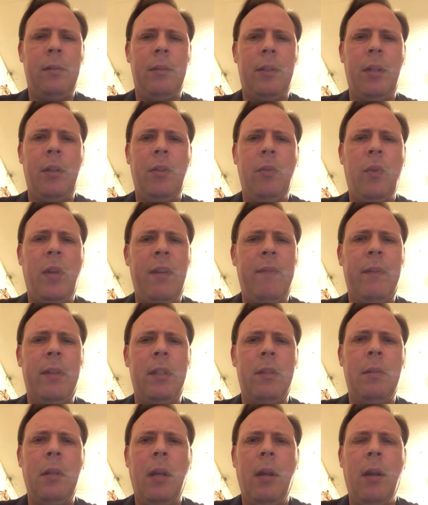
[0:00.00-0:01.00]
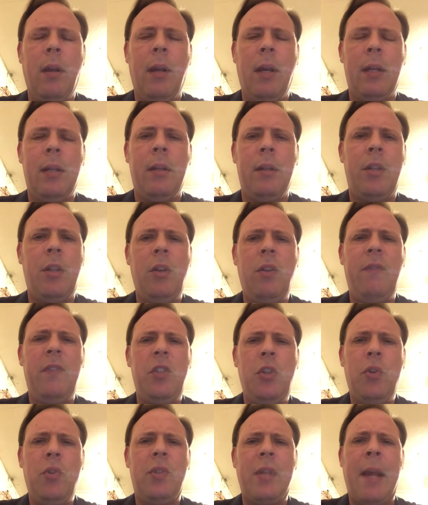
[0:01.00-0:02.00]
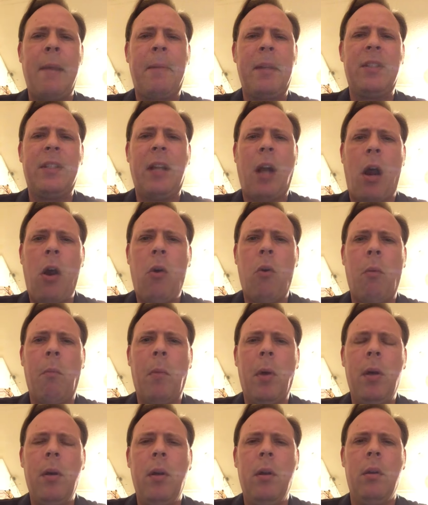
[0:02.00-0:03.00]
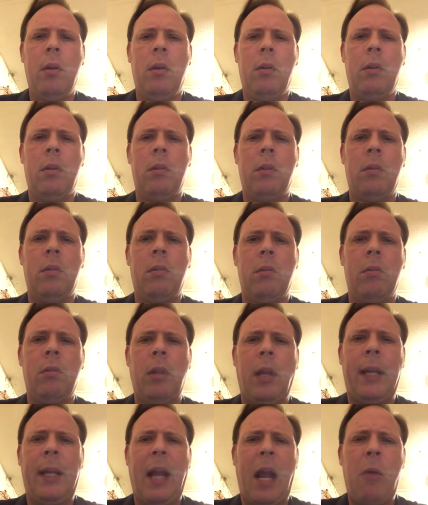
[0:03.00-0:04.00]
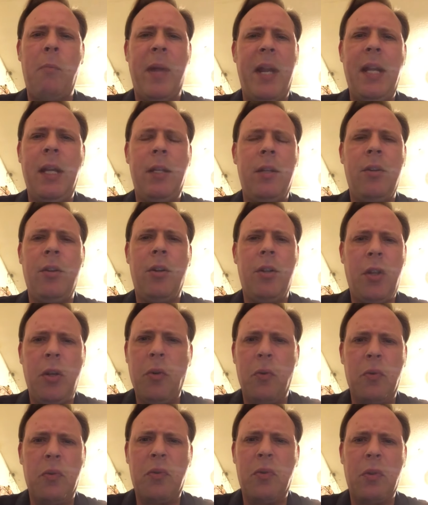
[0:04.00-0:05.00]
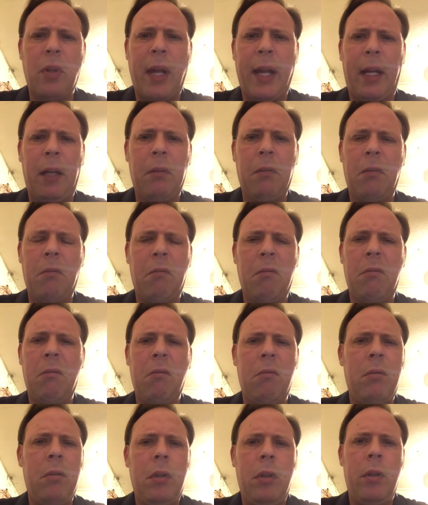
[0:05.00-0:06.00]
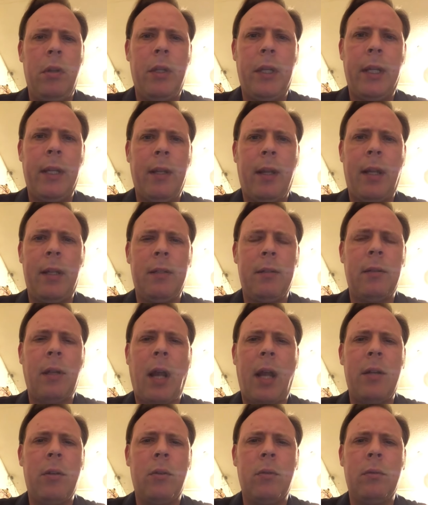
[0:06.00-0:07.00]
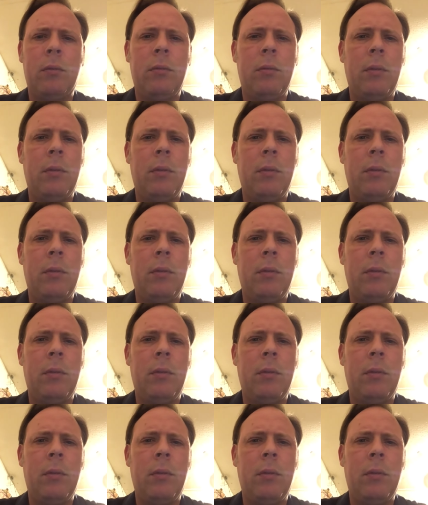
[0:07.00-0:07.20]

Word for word: do you even, do you even use napkins at home? Like, how many do you use? Like, I, I don't,